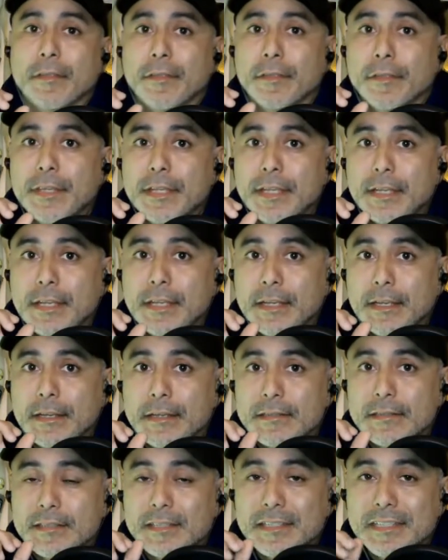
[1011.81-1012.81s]
the
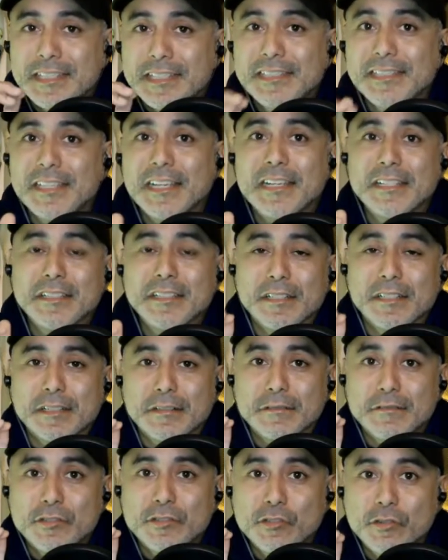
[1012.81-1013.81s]
success
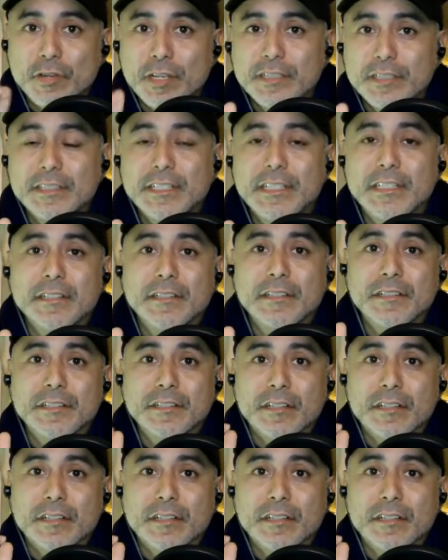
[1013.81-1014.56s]
of drug dealers,